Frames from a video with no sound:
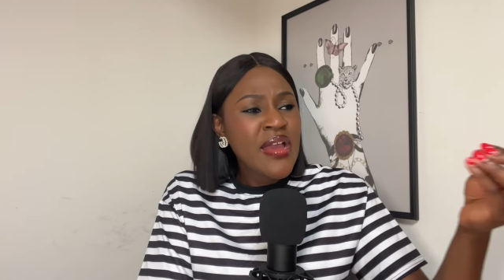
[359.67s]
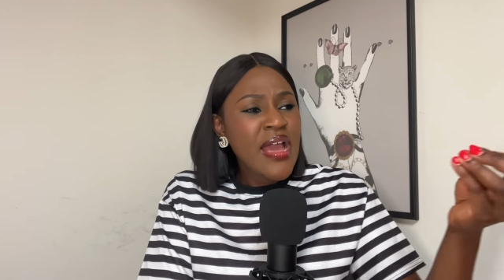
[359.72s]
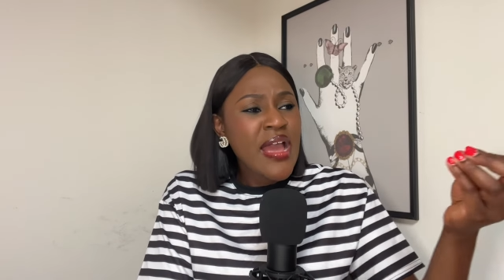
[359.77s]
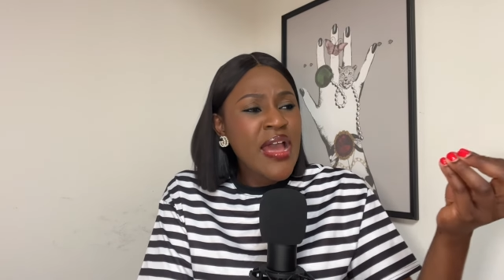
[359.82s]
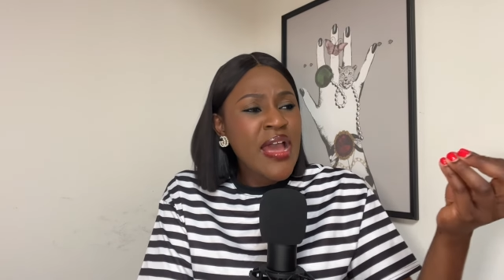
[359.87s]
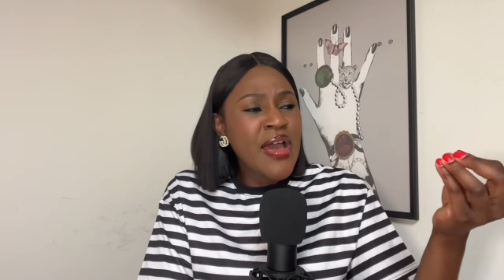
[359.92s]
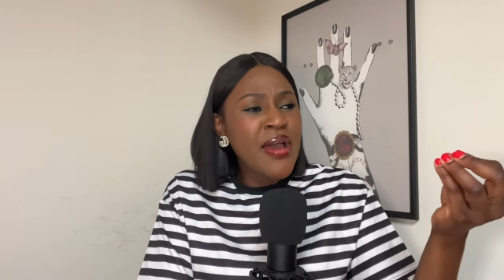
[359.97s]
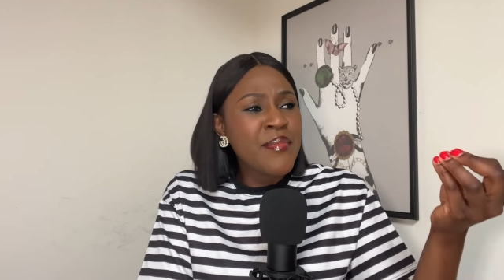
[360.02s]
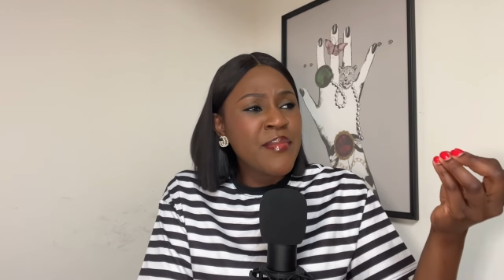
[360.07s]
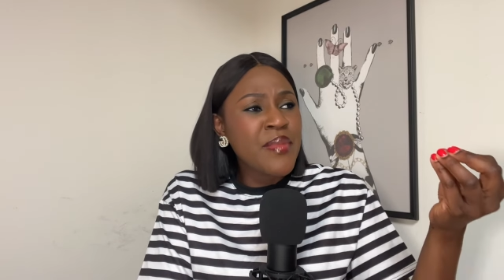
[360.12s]

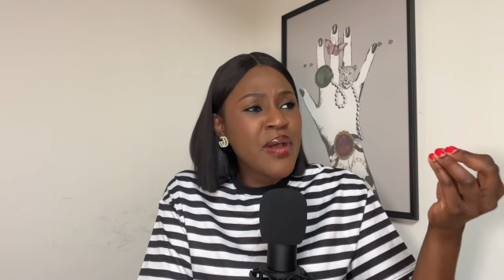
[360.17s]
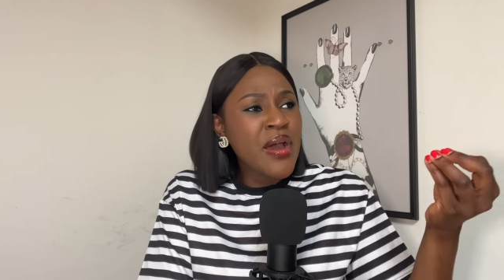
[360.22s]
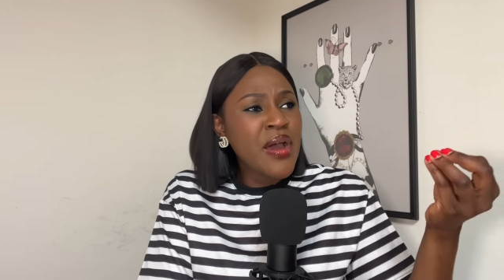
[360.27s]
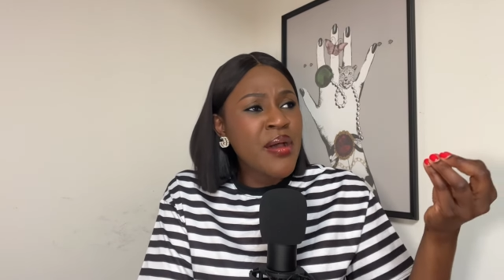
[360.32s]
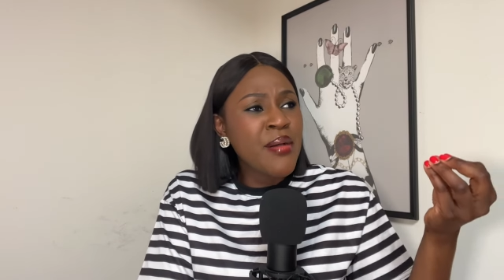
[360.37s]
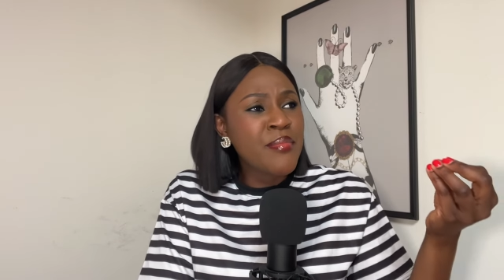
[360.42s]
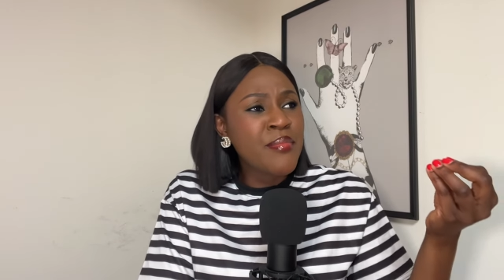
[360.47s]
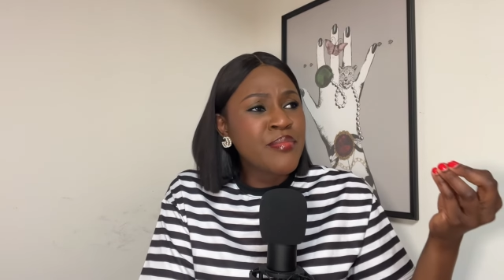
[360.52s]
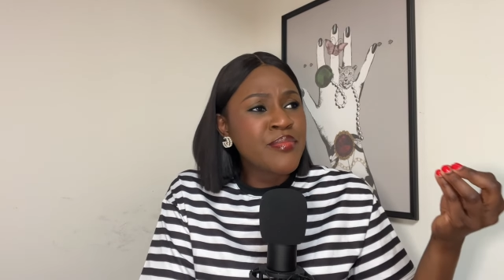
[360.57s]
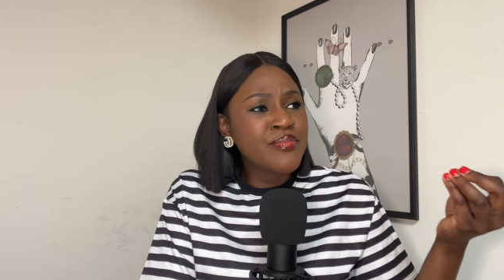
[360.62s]
know when um
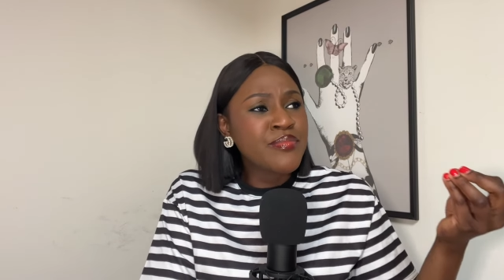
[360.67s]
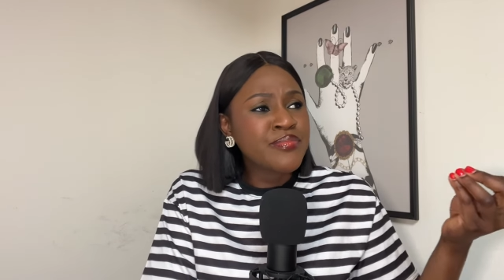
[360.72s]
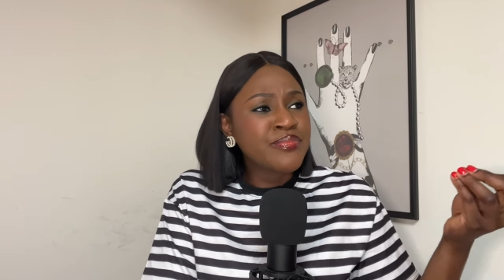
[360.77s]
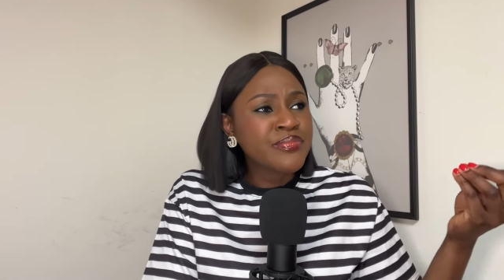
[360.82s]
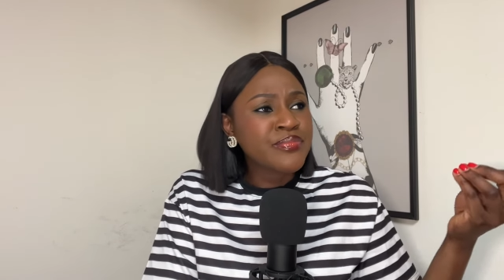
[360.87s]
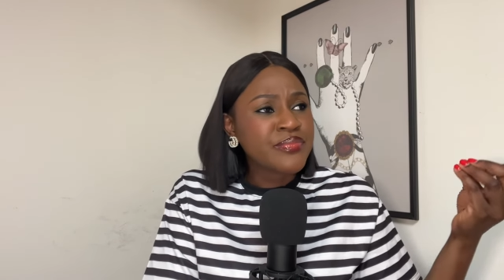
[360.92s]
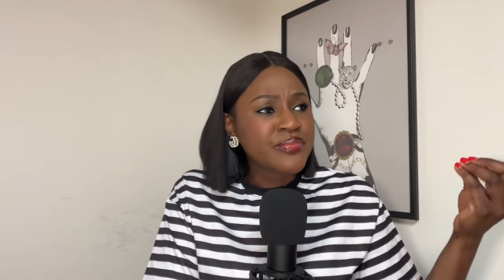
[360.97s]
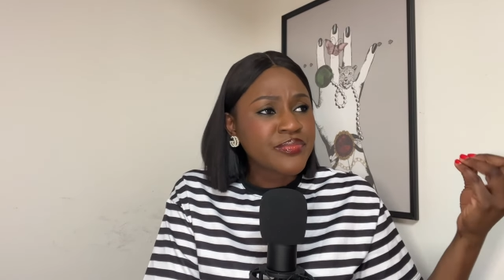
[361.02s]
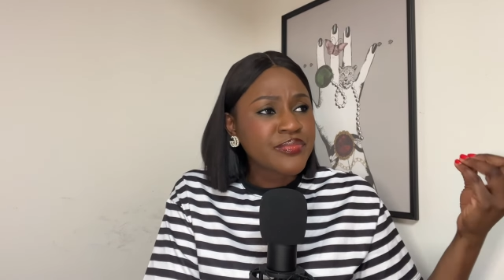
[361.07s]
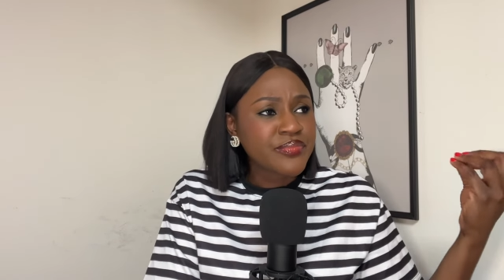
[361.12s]
um
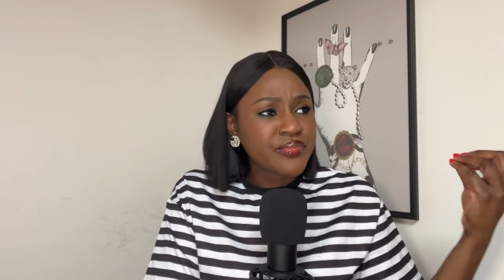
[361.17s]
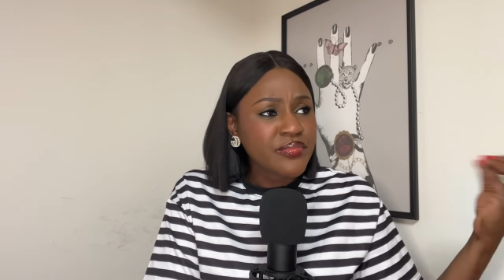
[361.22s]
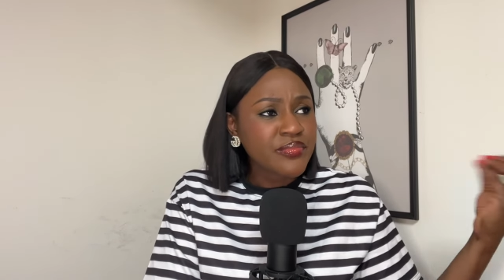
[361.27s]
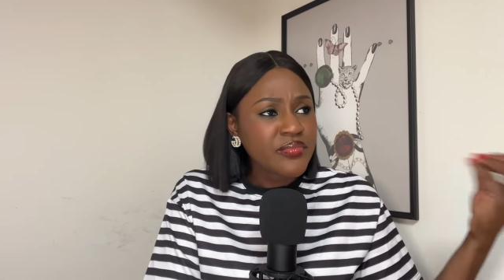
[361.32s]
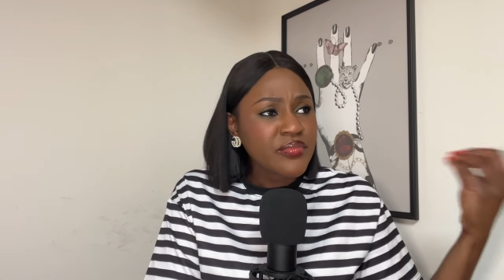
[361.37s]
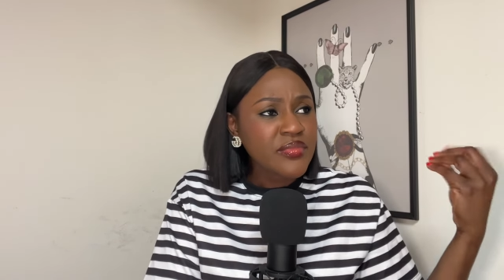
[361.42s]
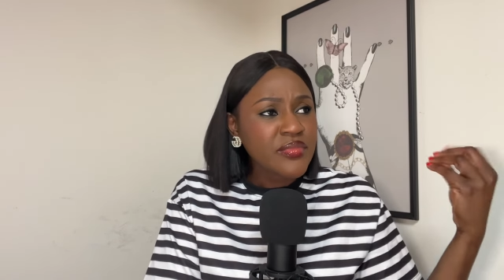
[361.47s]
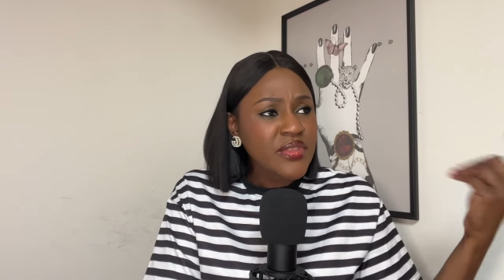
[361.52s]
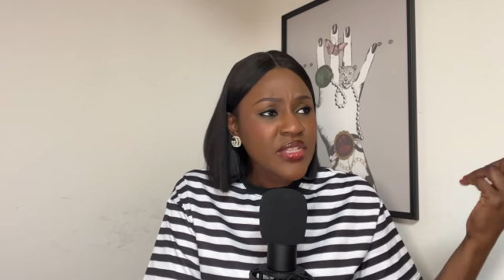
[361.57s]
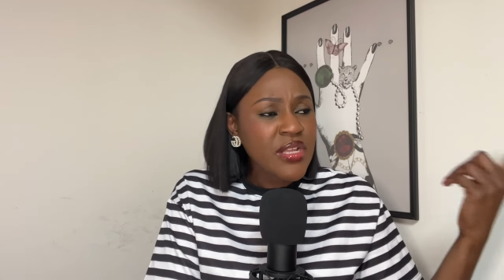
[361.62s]

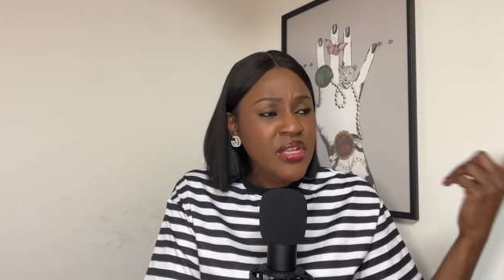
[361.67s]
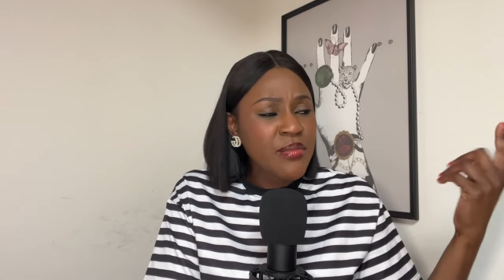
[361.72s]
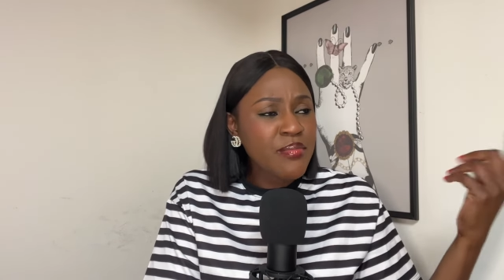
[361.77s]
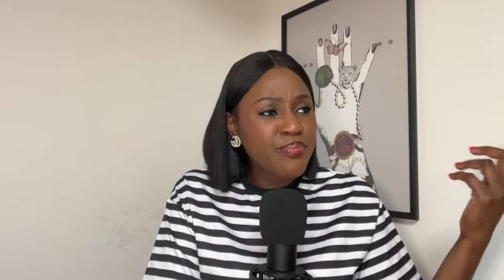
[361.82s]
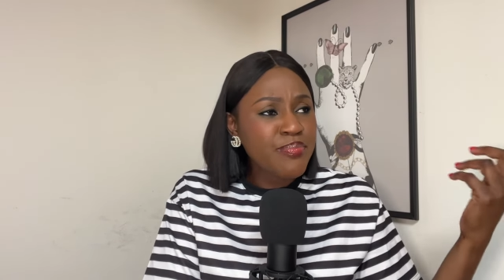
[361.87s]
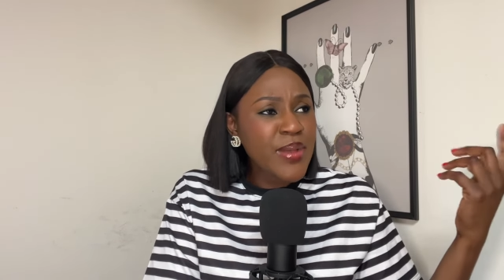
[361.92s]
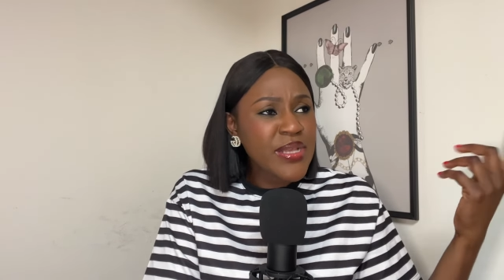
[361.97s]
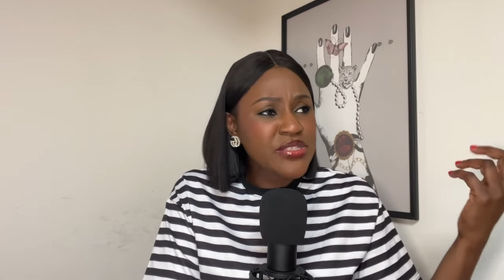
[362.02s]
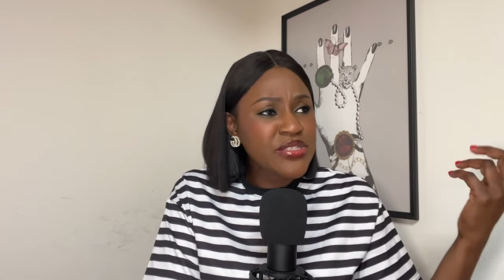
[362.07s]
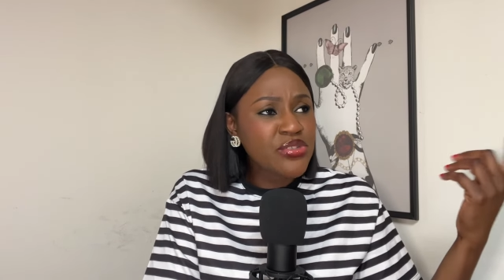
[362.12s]

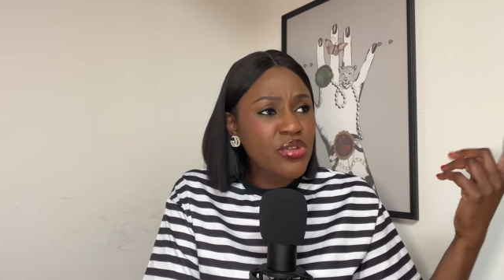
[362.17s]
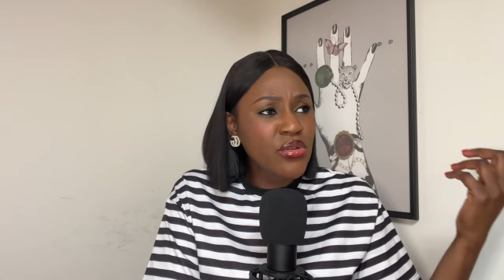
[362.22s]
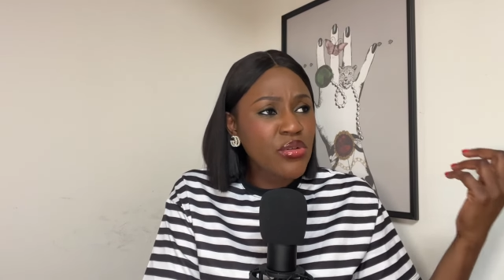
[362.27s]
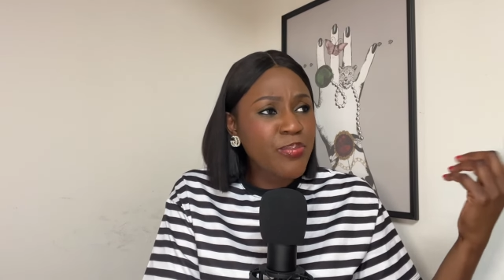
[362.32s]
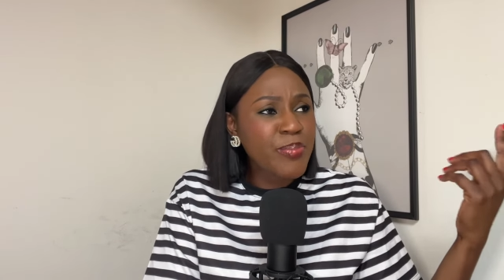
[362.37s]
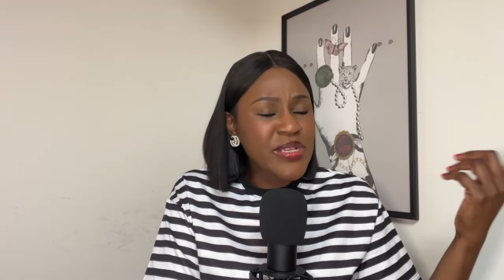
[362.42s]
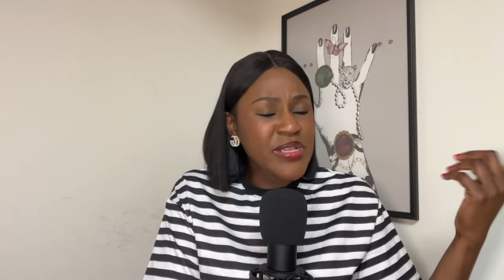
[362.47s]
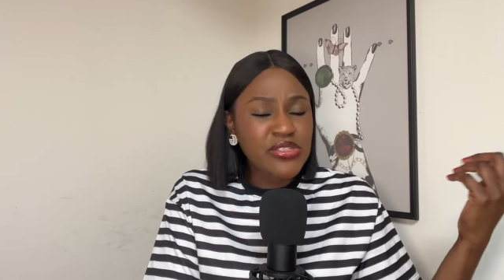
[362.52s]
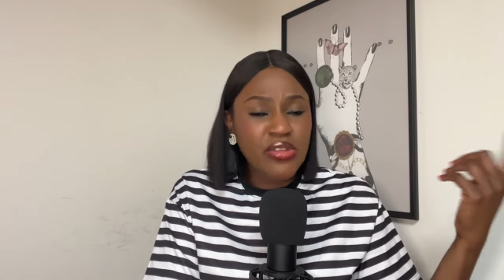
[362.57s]
pastor pastor